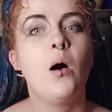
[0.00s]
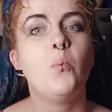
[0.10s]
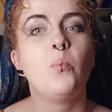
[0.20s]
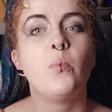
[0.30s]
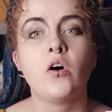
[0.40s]

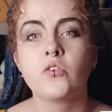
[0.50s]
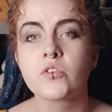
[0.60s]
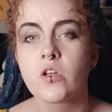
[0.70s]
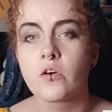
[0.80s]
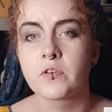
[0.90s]

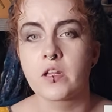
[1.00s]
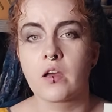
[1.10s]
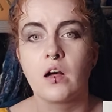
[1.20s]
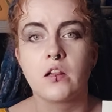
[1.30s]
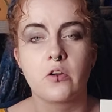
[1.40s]
most often
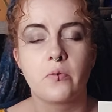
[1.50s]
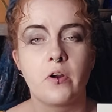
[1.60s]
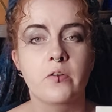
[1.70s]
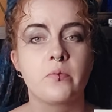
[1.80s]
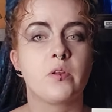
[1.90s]
color
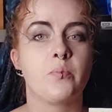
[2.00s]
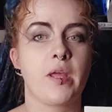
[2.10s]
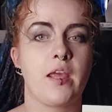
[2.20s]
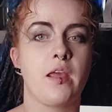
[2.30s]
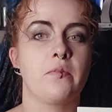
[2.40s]
work will
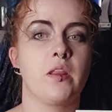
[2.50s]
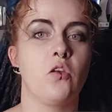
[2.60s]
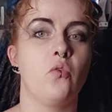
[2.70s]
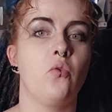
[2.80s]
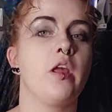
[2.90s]
be given
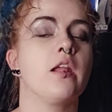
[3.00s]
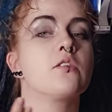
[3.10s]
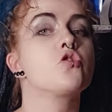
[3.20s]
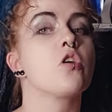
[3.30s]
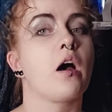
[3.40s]
you in a
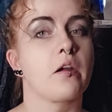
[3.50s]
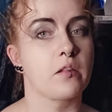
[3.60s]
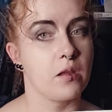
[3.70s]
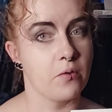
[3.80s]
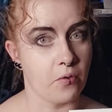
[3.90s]

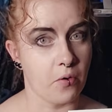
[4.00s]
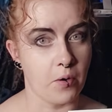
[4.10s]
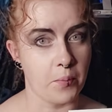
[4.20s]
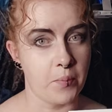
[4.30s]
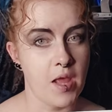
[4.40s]
chart
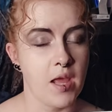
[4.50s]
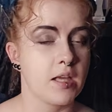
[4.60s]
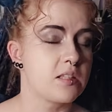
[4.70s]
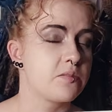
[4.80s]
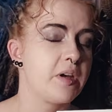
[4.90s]
form.
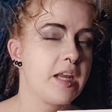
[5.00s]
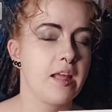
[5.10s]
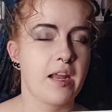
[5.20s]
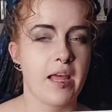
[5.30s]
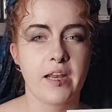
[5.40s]
It's
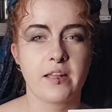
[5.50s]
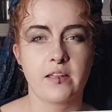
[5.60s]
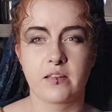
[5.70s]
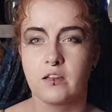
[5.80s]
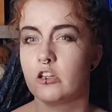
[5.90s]
very rare
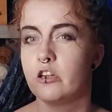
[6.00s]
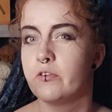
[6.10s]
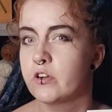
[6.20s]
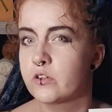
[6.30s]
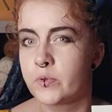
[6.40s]
that color
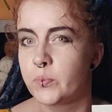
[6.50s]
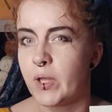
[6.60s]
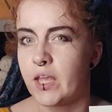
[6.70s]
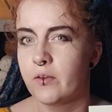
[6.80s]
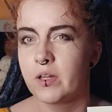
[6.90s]
work would
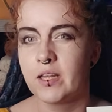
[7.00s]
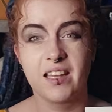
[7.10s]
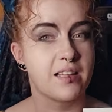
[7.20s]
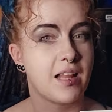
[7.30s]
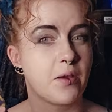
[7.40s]
be given
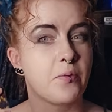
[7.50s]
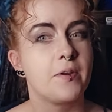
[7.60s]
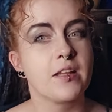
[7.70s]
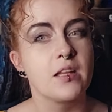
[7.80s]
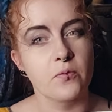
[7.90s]
in like
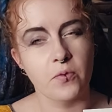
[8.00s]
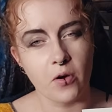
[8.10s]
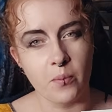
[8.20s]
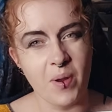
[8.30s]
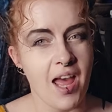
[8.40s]
written
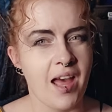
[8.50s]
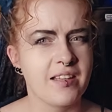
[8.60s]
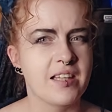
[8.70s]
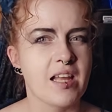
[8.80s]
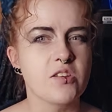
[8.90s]
form, and
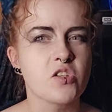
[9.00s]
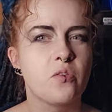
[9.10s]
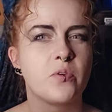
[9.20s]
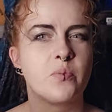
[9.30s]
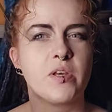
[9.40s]
it also
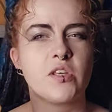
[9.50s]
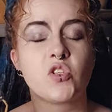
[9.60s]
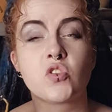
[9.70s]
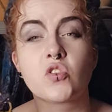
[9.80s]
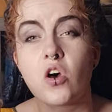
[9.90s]
would be
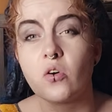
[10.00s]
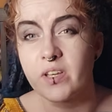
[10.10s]
so